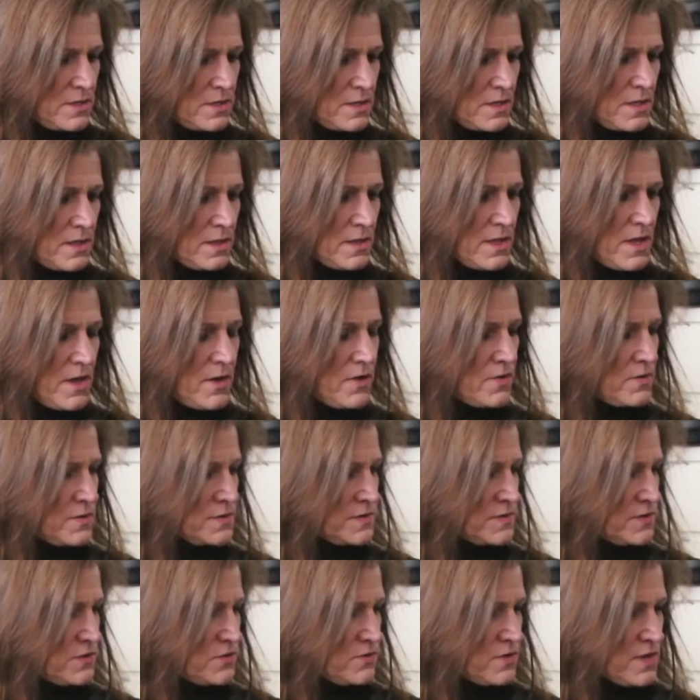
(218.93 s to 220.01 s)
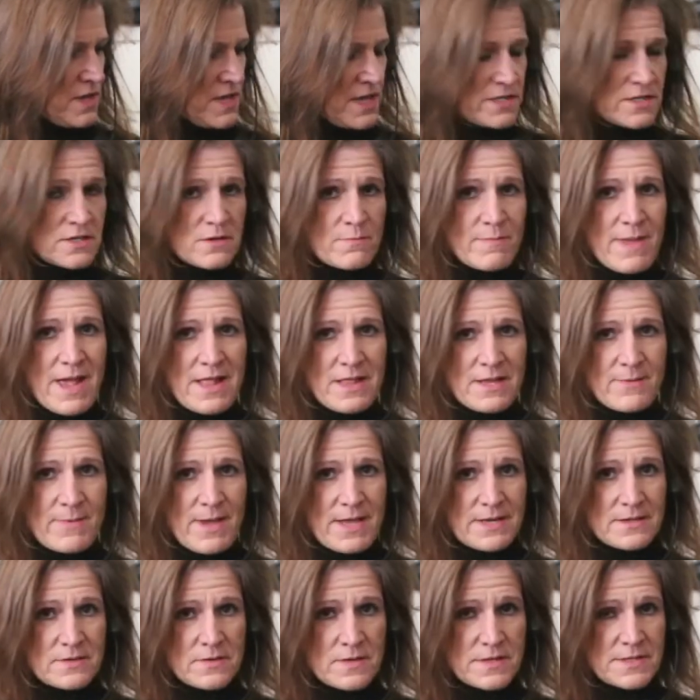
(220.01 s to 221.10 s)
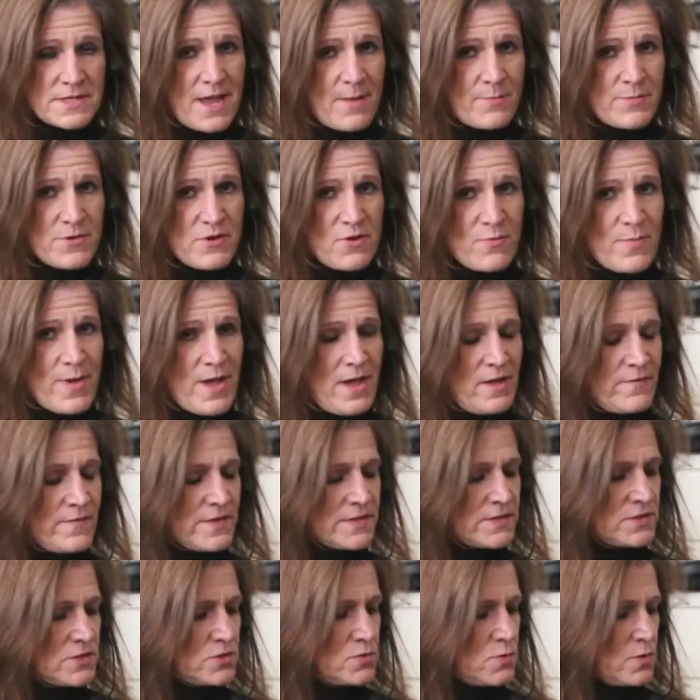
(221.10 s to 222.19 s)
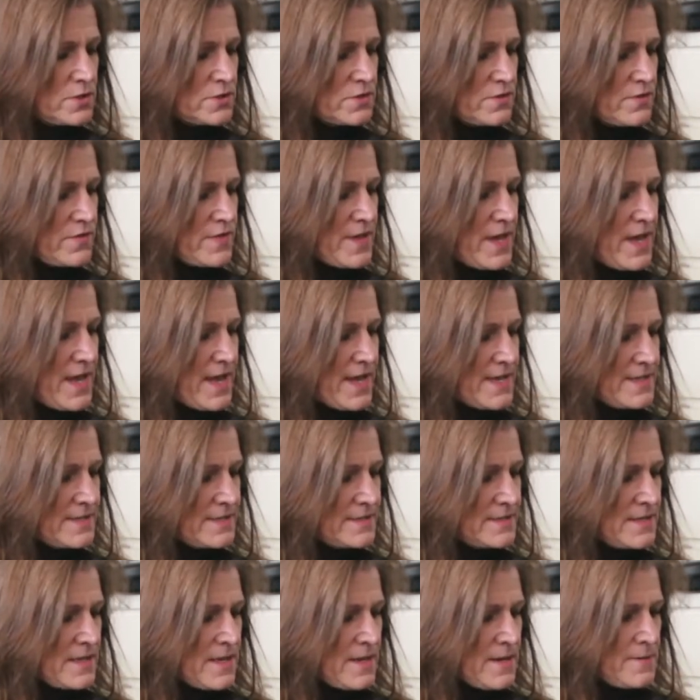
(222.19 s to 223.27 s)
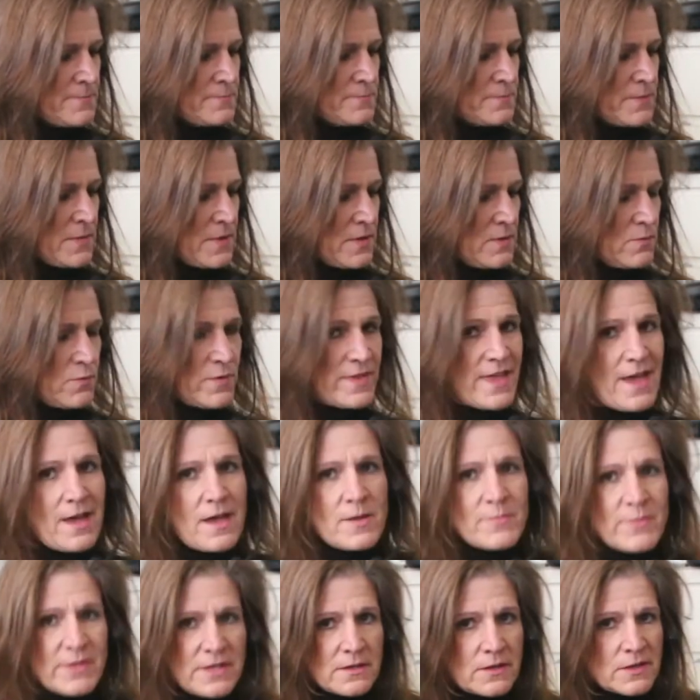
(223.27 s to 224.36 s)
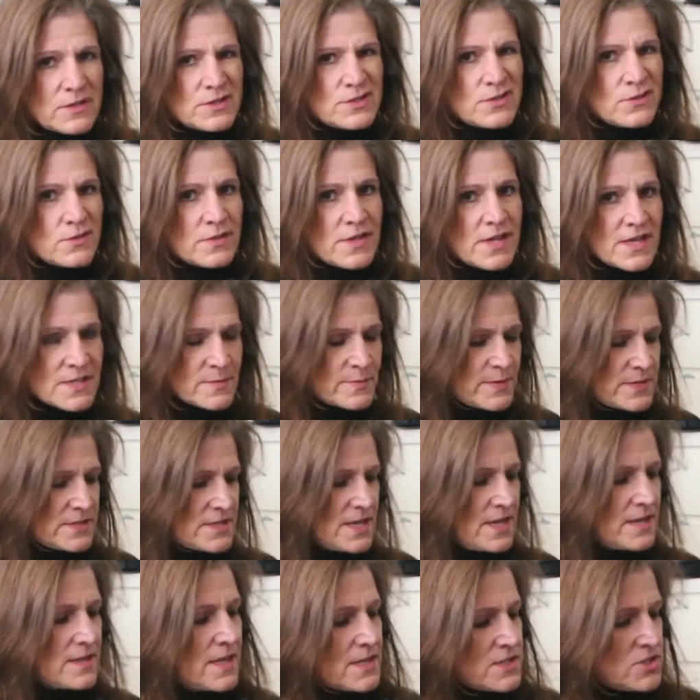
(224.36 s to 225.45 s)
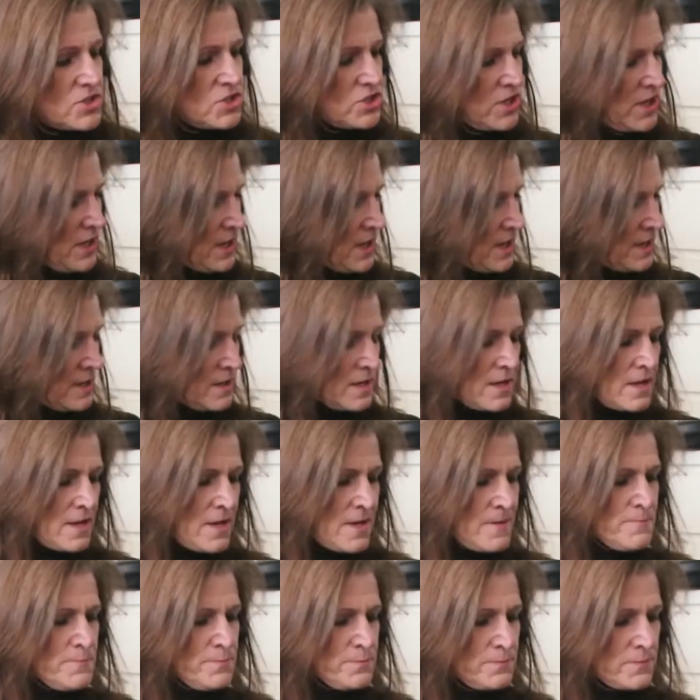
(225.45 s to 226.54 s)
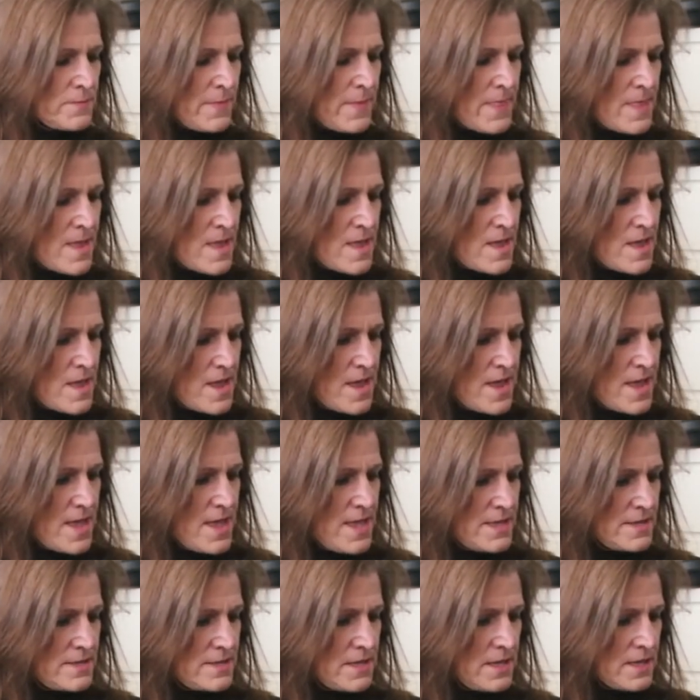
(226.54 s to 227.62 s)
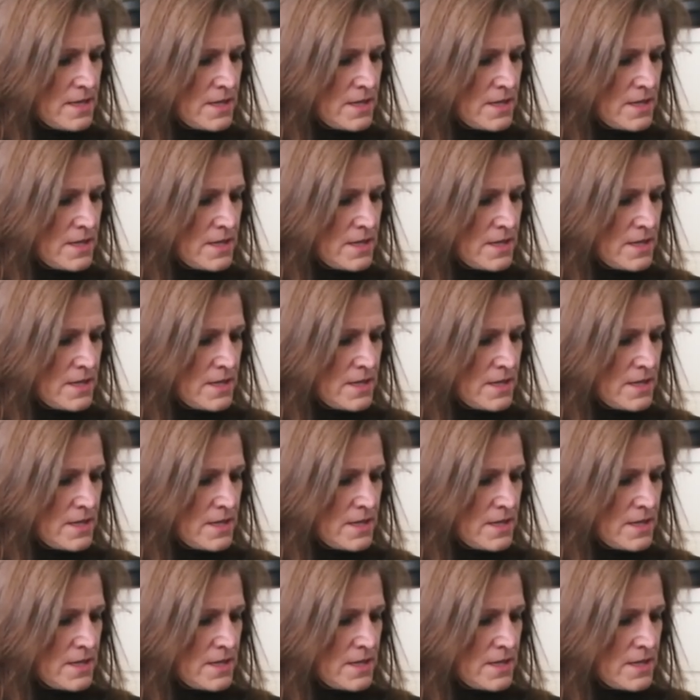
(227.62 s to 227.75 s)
close you can get your belly button or the top of your pelvis towards your thighs. You can do this, but hey, that's cheating. And